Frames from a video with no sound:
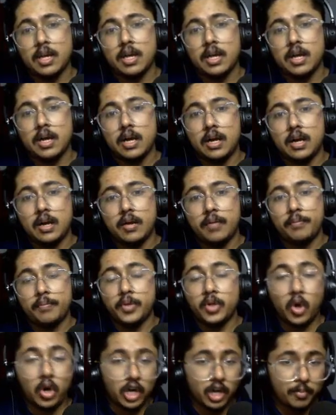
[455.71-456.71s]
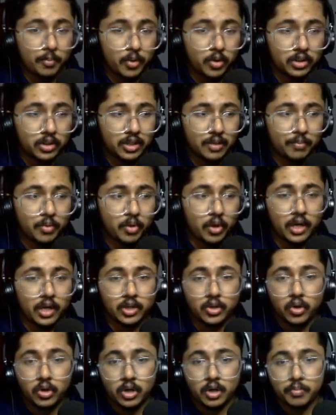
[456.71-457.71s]
not about the product,
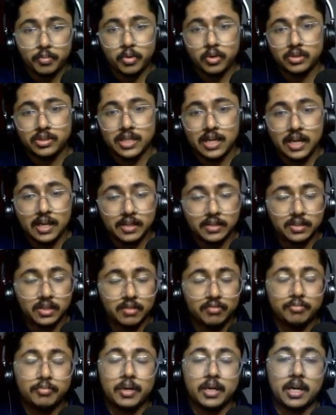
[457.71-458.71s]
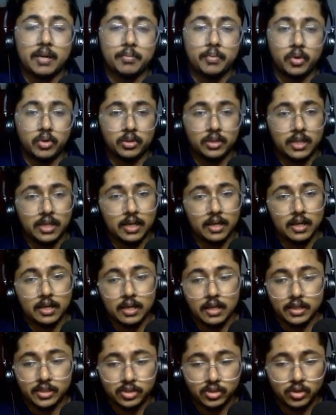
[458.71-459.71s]
not about selling stuff, but about
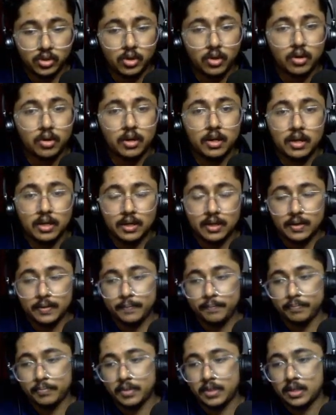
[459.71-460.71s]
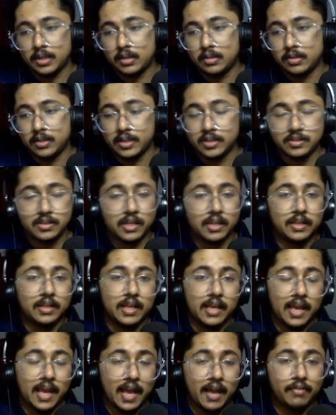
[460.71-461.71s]
the store, the things that
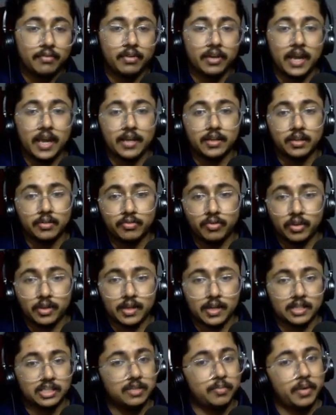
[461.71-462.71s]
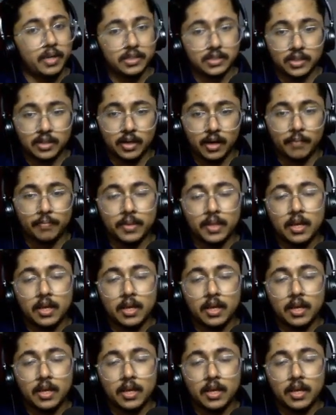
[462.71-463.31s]
they have created for the customer, etc.